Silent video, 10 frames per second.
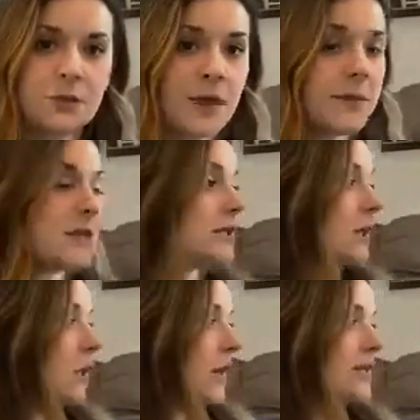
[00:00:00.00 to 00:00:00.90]
Maybe he's going
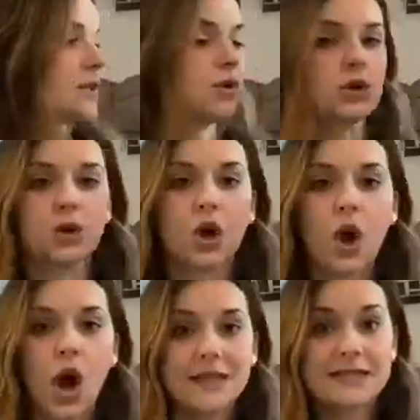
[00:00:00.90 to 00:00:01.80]
to wait till you're
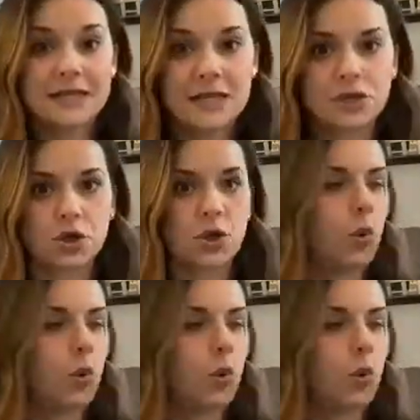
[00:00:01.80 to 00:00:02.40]
a teenager,